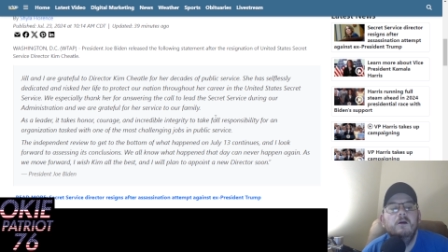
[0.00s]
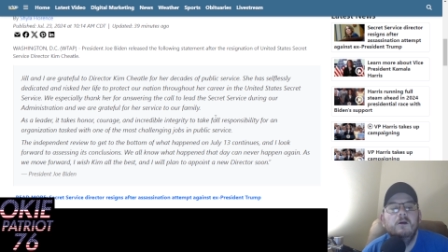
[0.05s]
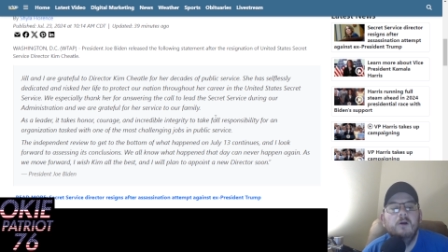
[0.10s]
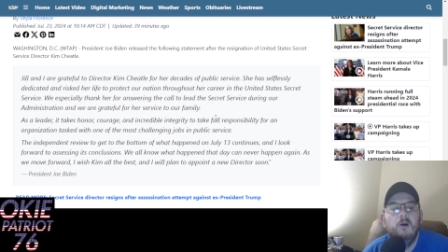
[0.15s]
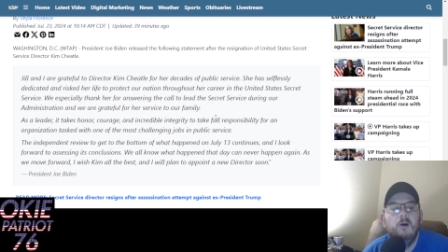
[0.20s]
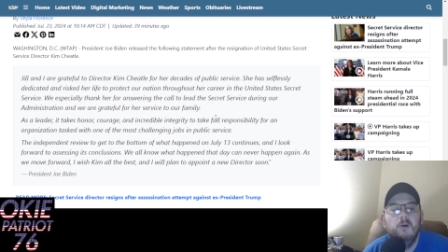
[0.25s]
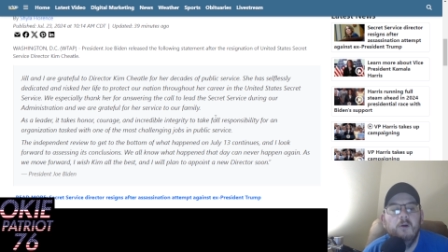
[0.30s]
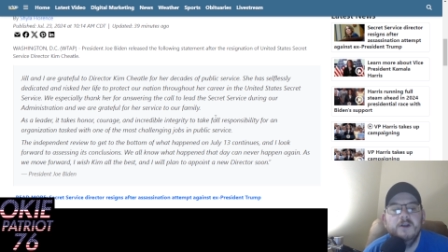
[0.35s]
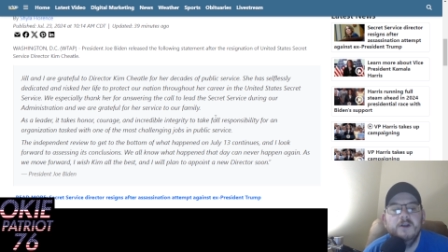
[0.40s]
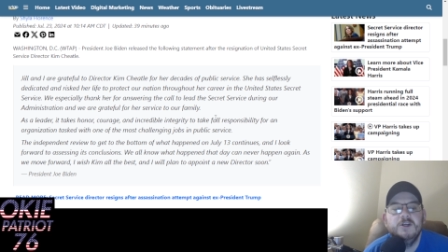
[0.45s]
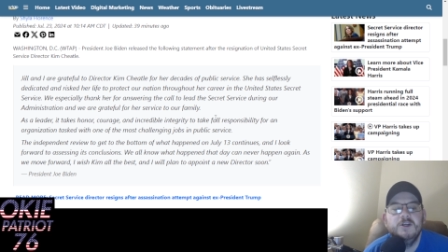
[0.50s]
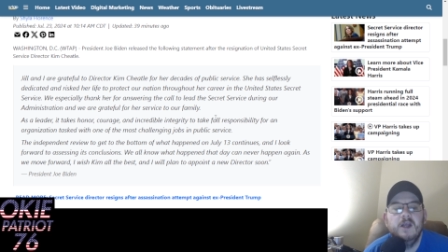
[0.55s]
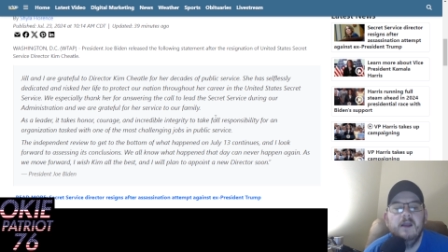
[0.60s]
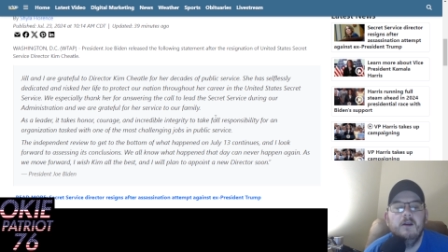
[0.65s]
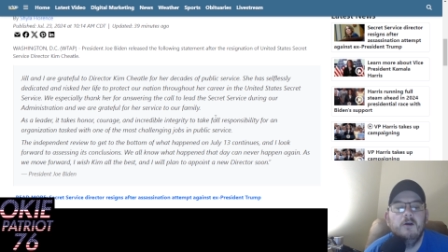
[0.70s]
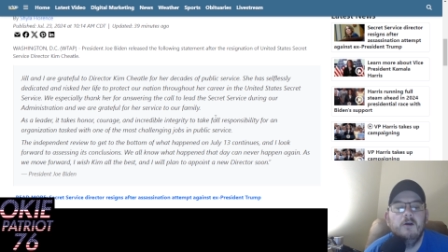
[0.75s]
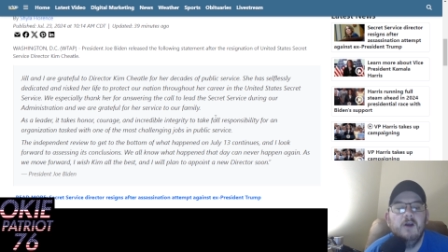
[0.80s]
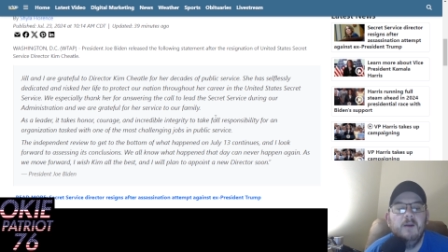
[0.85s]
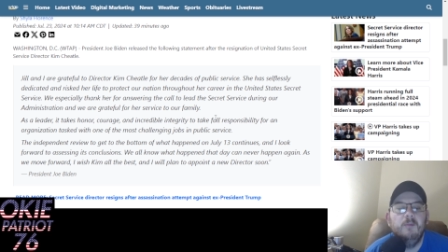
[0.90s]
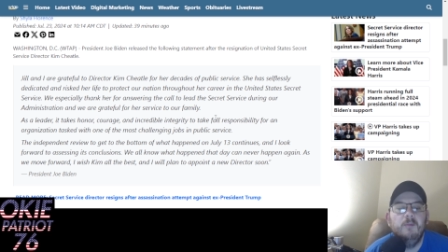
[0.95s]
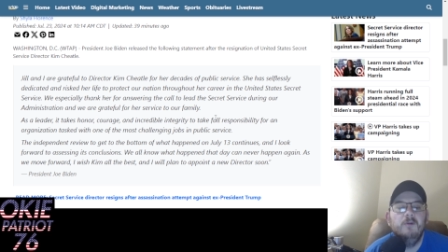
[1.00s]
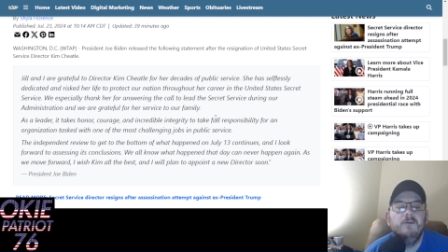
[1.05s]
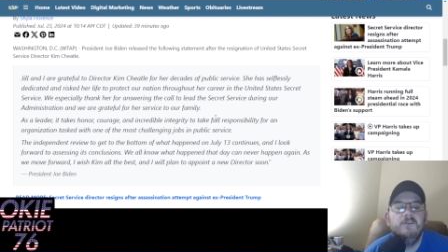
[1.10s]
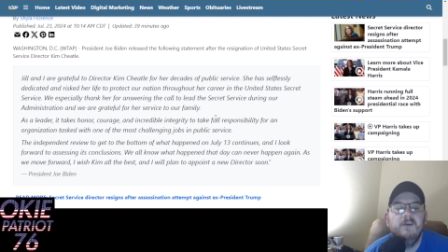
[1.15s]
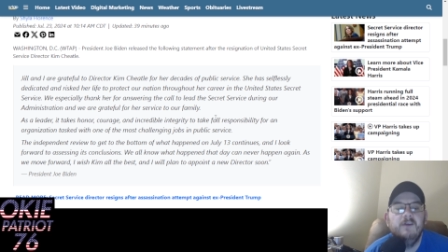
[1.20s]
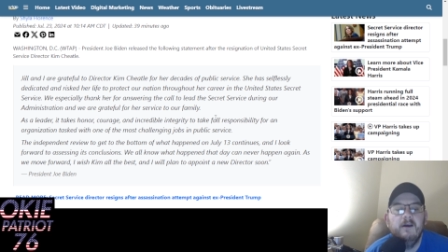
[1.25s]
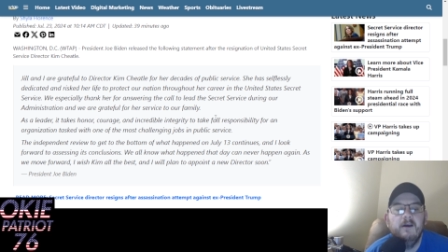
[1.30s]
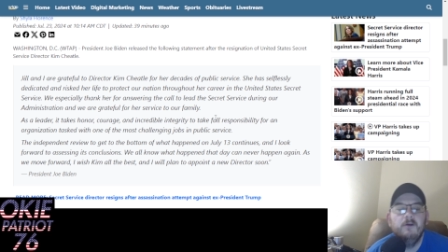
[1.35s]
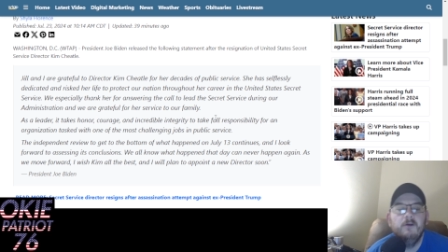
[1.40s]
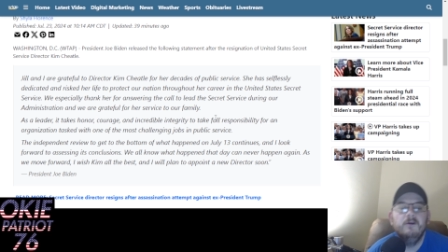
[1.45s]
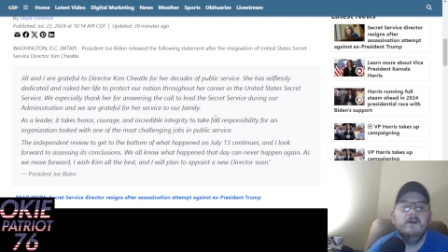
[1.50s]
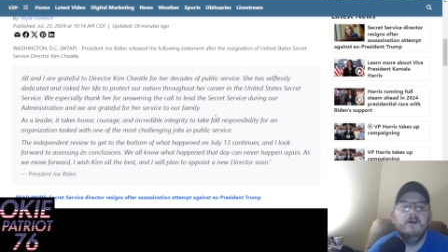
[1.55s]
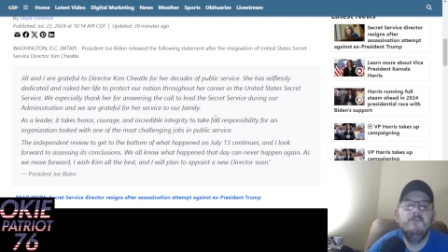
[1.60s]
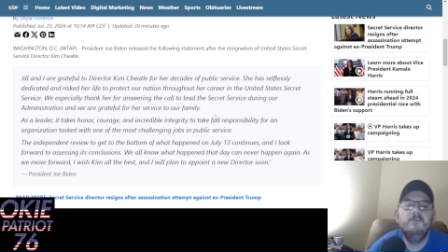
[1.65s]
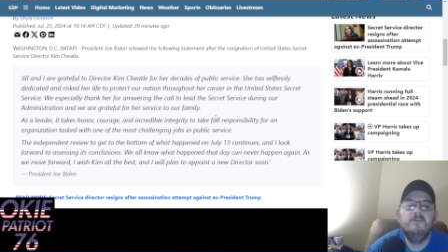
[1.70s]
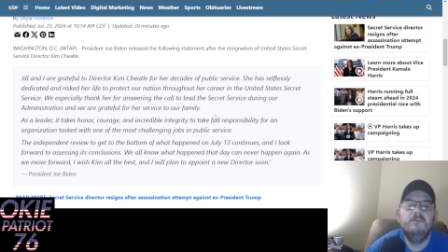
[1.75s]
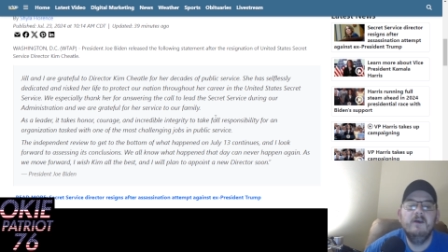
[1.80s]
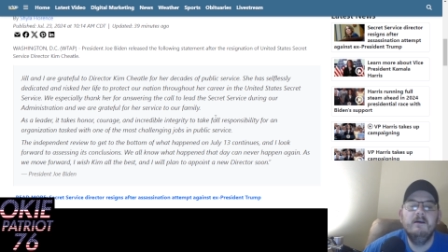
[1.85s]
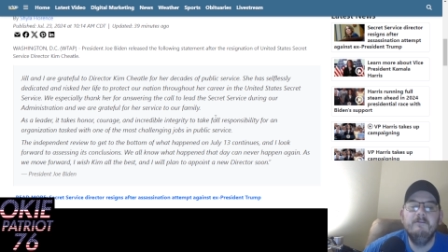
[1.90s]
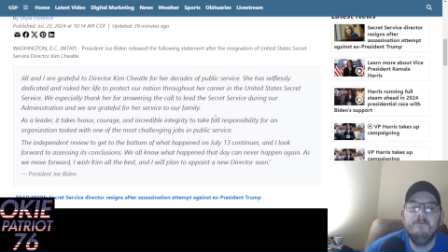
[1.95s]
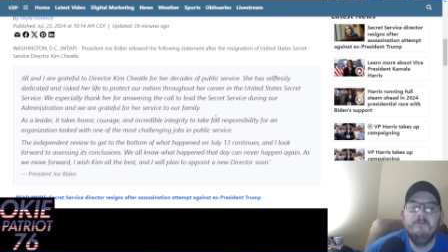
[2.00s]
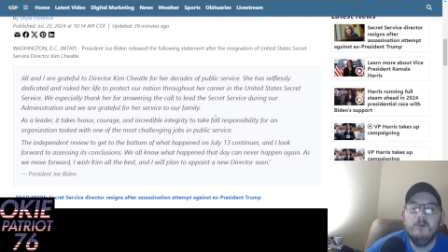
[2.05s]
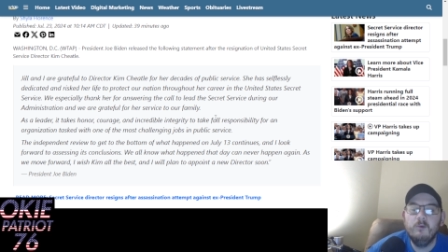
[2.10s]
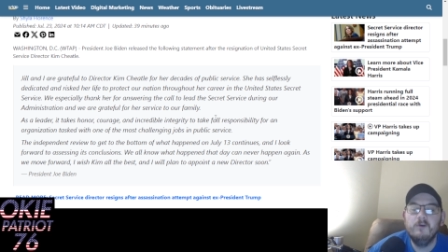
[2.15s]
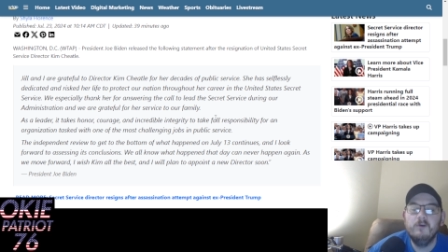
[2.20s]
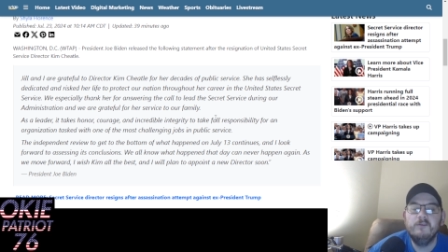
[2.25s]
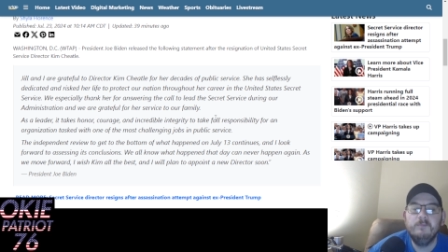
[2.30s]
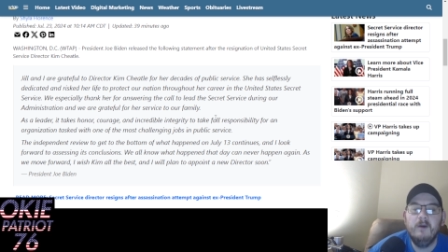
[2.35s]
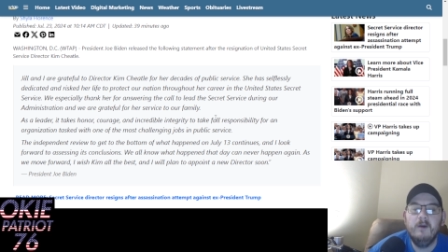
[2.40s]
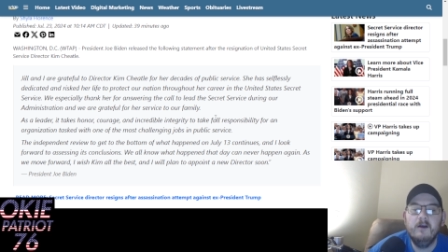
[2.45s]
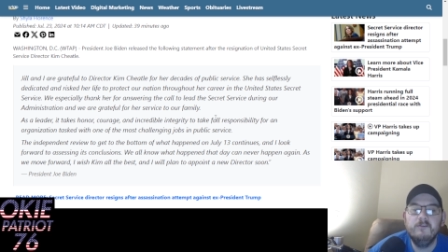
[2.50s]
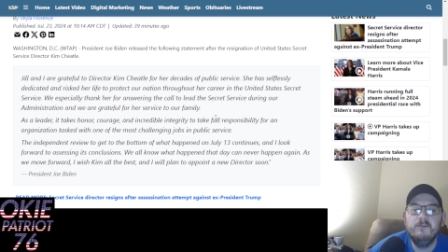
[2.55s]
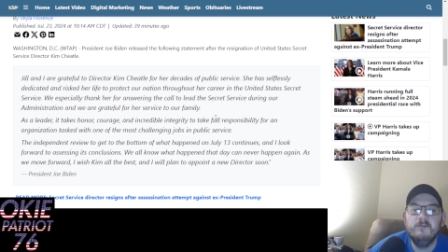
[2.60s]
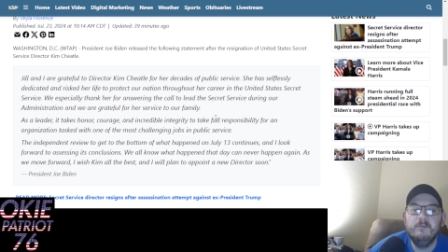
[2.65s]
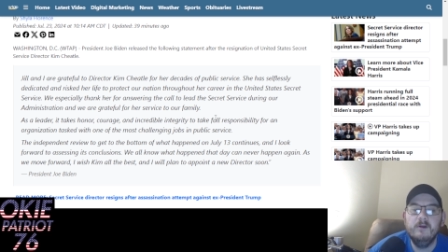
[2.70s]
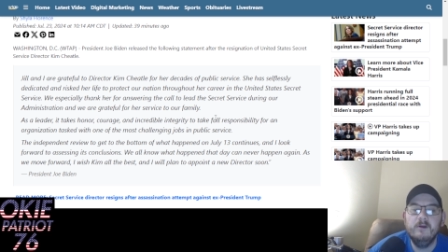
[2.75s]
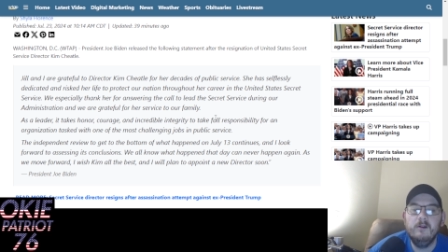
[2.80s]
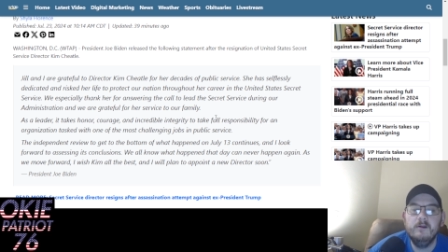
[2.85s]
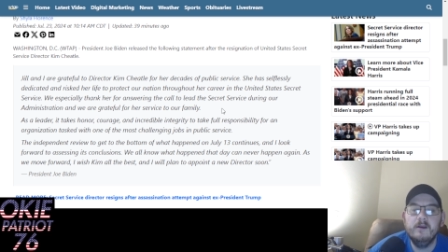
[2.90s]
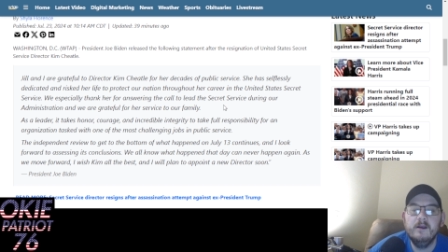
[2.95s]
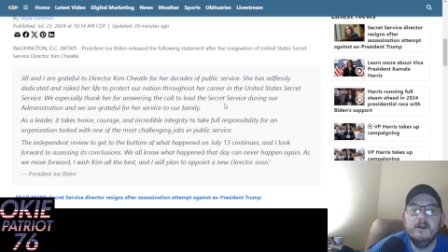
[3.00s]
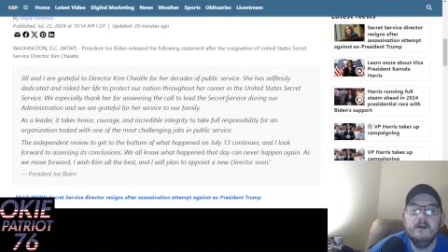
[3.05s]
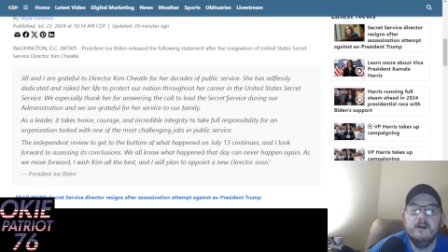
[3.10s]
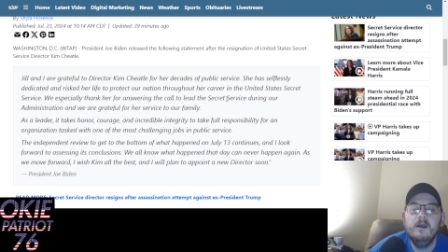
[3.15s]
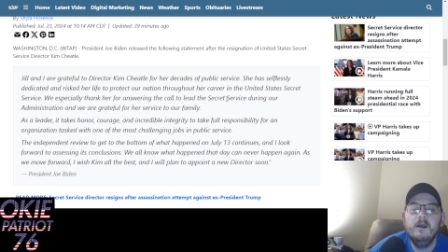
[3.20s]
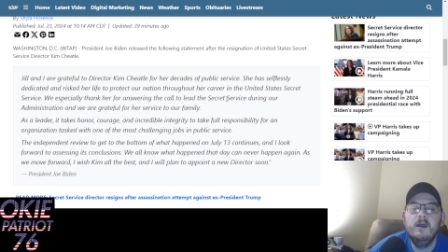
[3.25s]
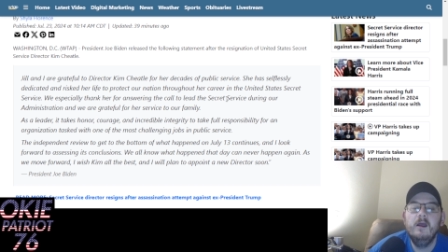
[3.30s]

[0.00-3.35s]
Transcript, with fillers: courage, and incredible integrity to take full responsibility